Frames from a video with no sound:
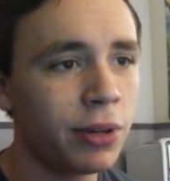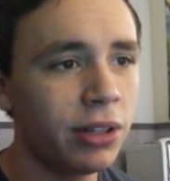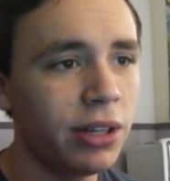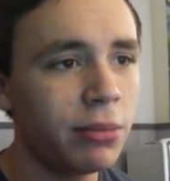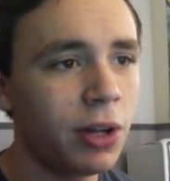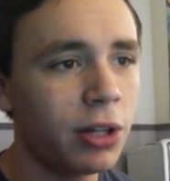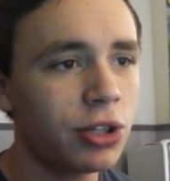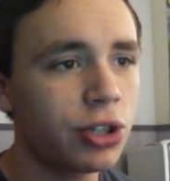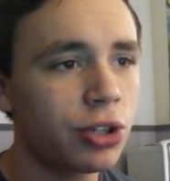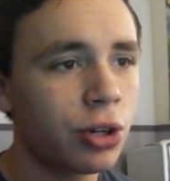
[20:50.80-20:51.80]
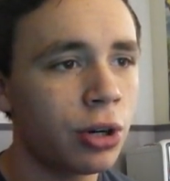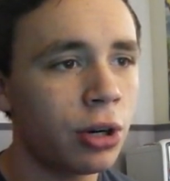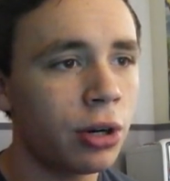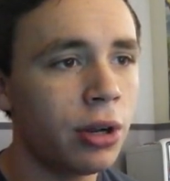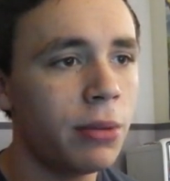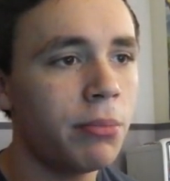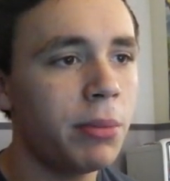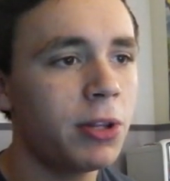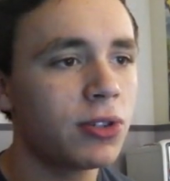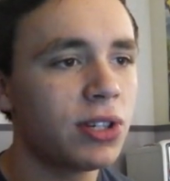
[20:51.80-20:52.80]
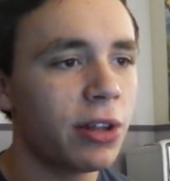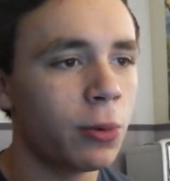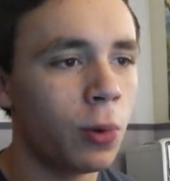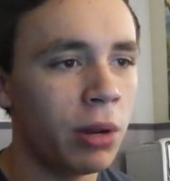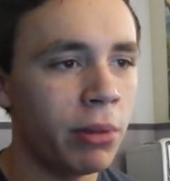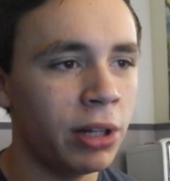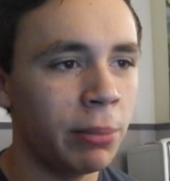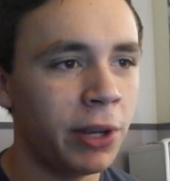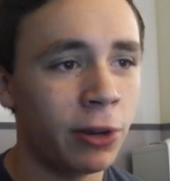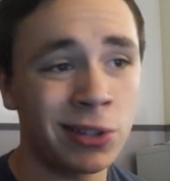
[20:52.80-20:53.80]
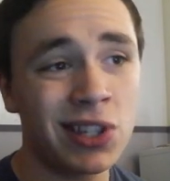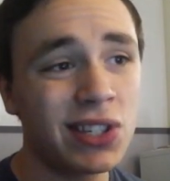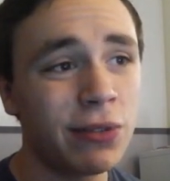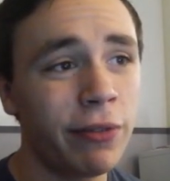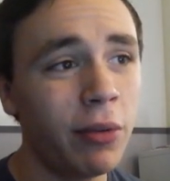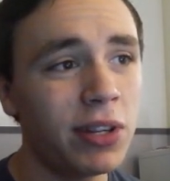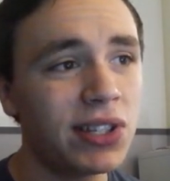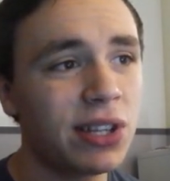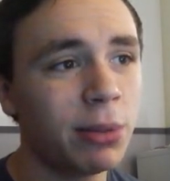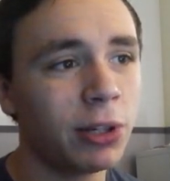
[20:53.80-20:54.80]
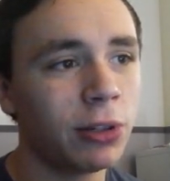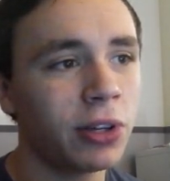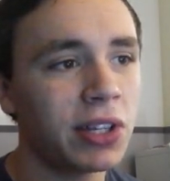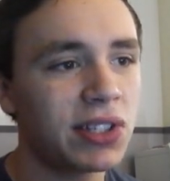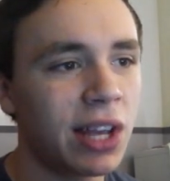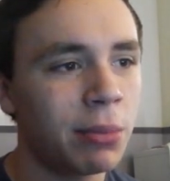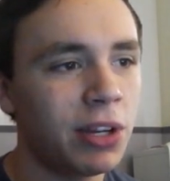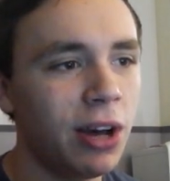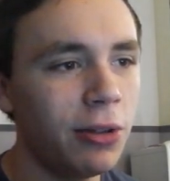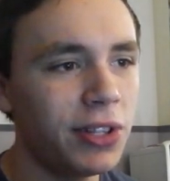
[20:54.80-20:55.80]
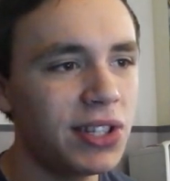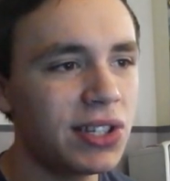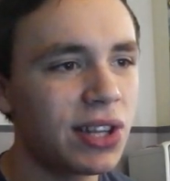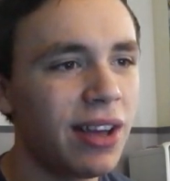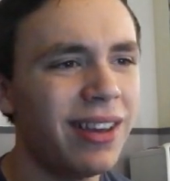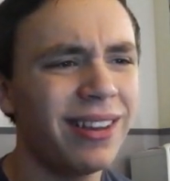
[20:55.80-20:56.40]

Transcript: really am not sure. Maybe there's another windmill up here, because this is a very similar looking segment. No, this is...